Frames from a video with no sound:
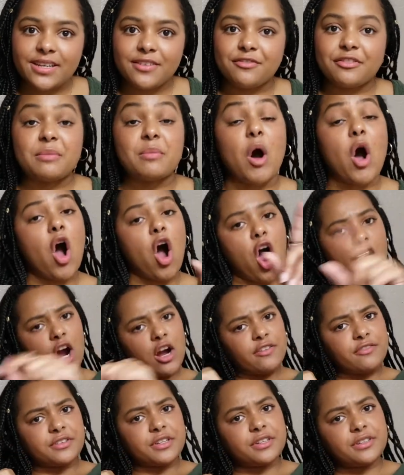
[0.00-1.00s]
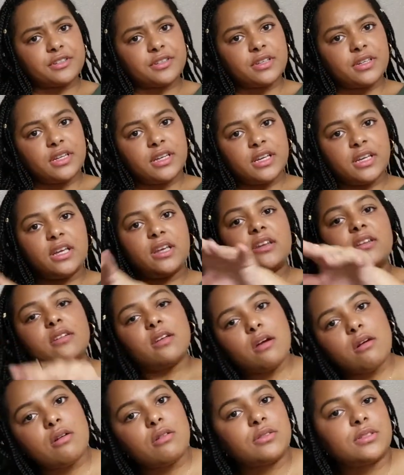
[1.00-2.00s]
from Harvard in
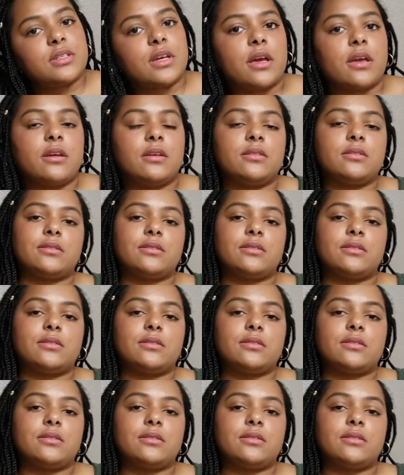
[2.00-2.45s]
neuroscience